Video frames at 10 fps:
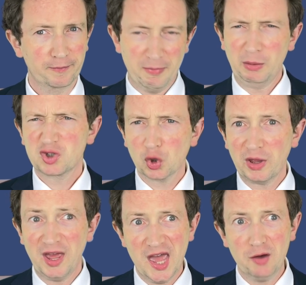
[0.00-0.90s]
But it was surely
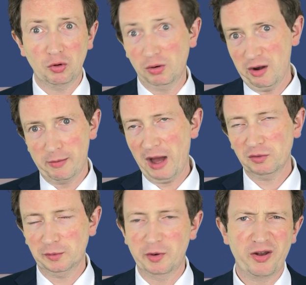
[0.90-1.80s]
here or hereabouts,
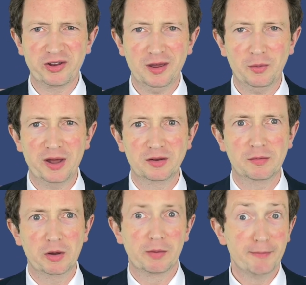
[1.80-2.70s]
somewhere around here, where
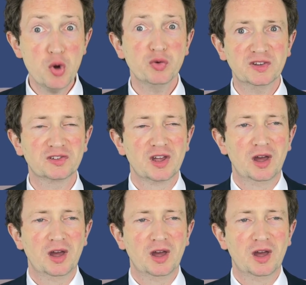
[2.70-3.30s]
Moses